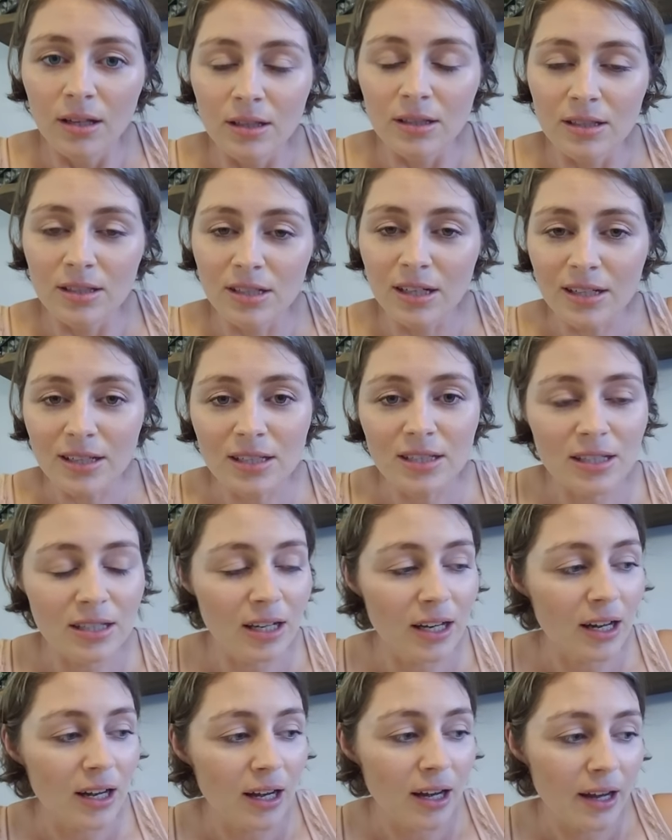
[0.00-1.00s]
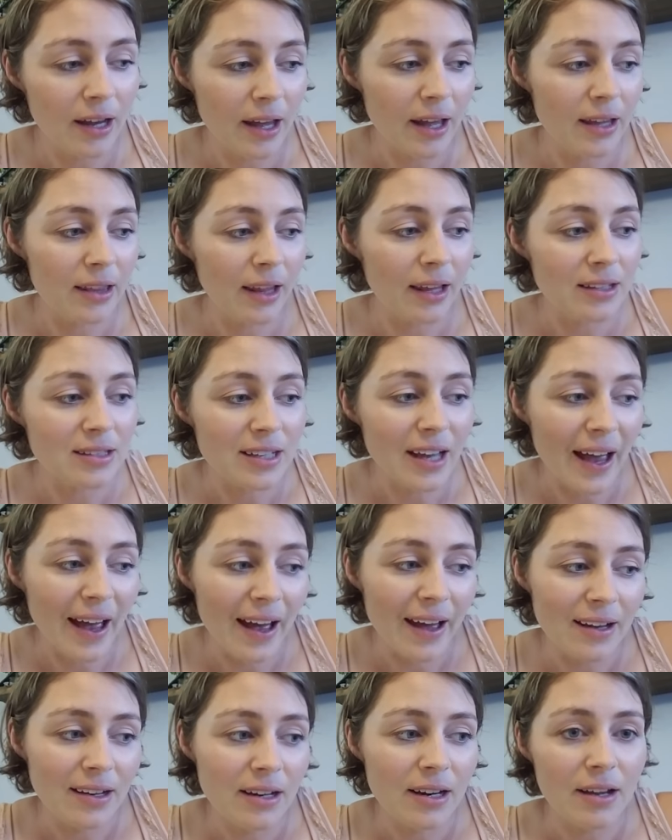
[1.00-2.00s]
just again, like to
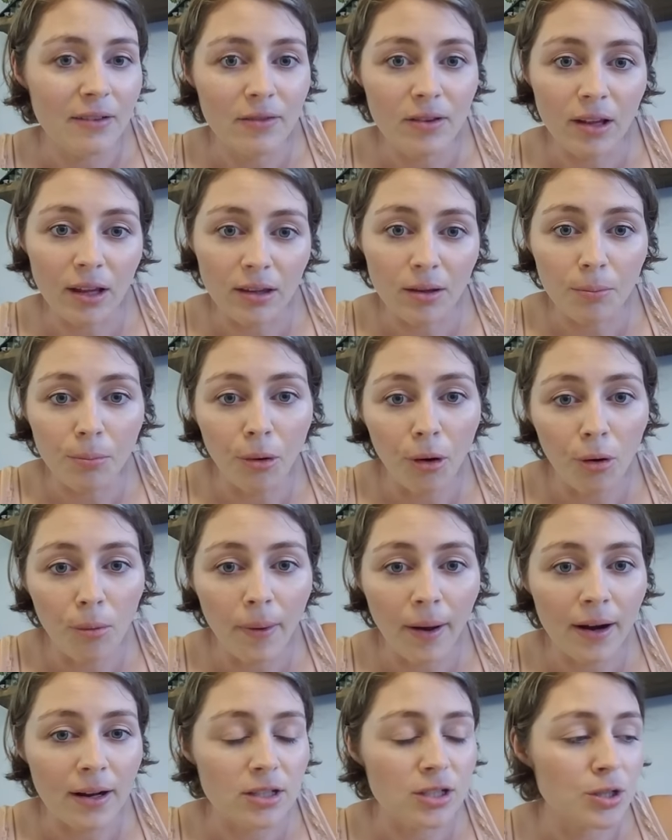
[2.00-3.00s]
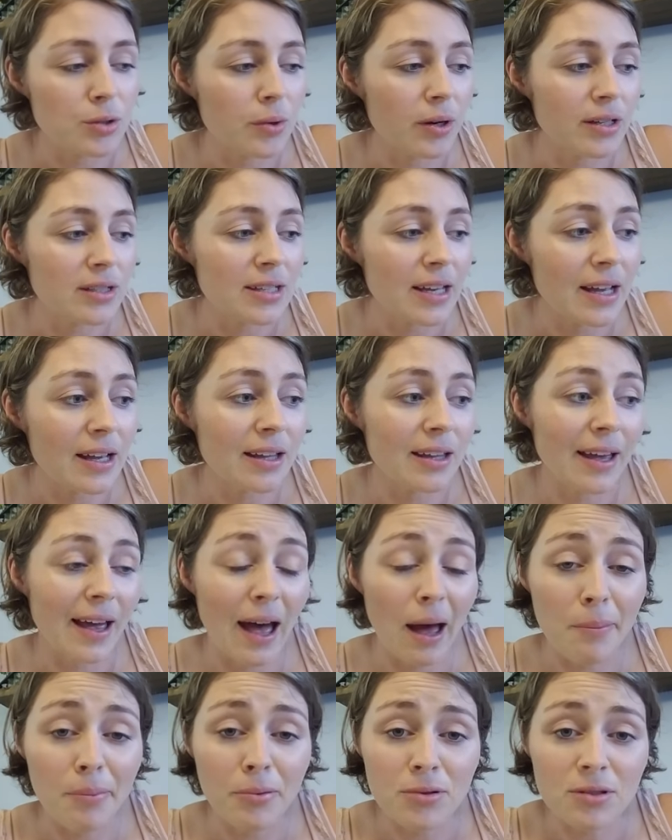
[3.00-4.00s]
add even like the probiotics, you want to take like
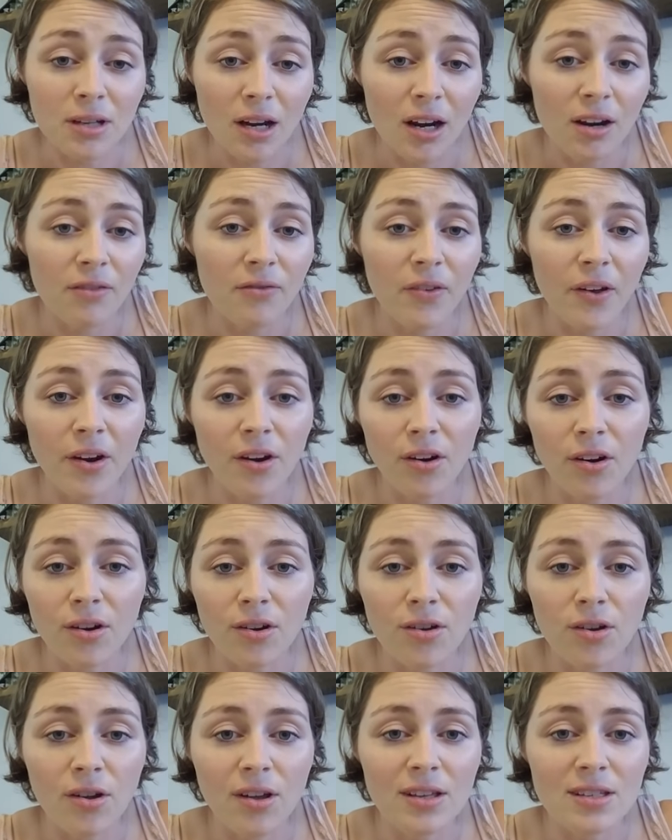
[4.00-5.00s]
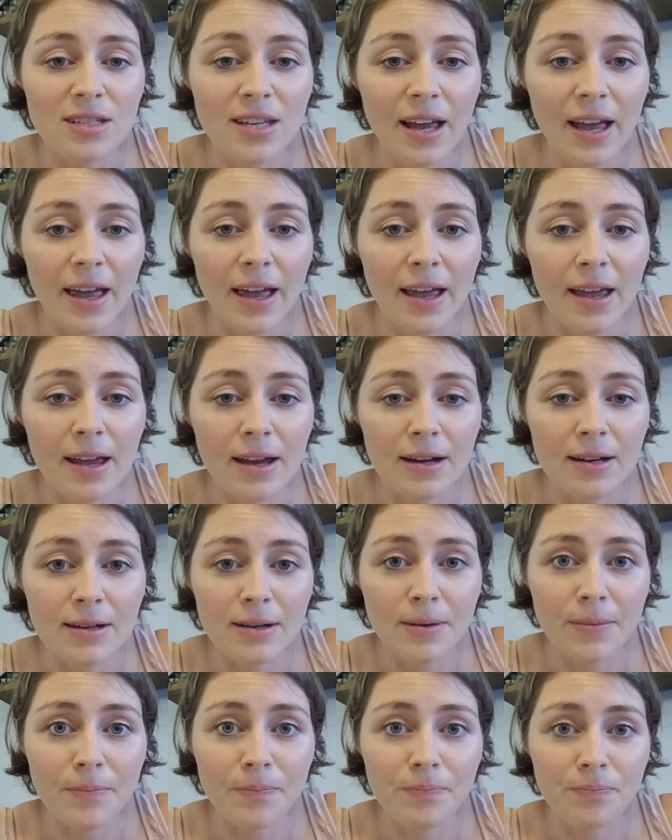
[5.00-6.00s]
apple cider vinegar. You can take
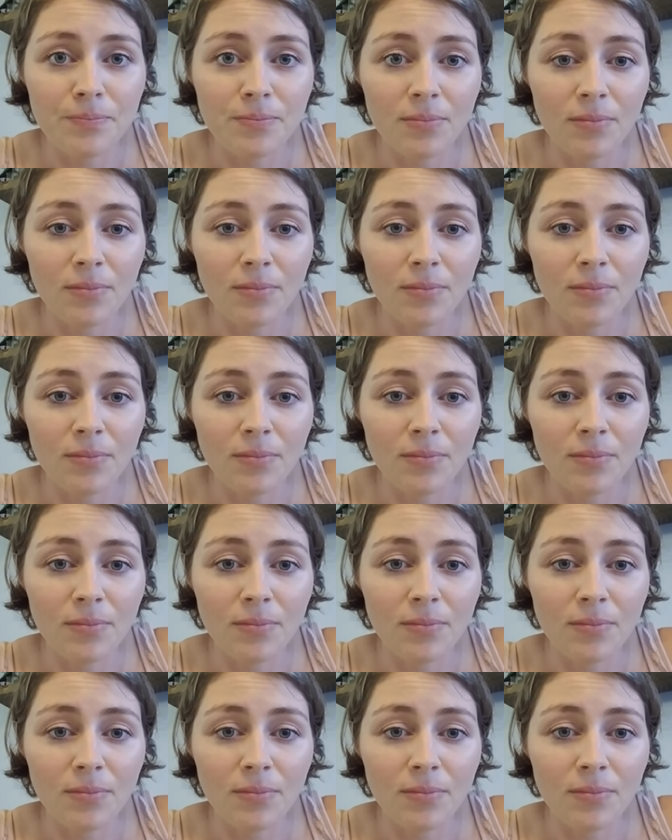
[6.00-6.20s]
um,